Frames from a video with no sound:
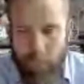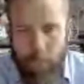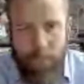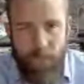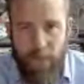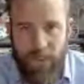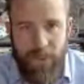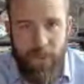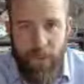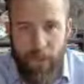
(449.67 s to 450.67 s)
Perfect
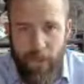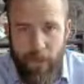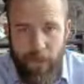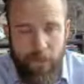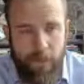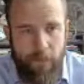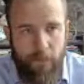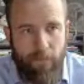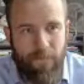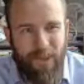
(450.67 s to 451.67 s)
question.
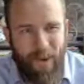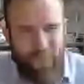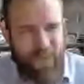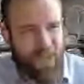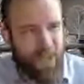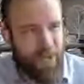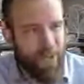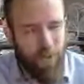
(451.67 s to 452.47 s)
Every security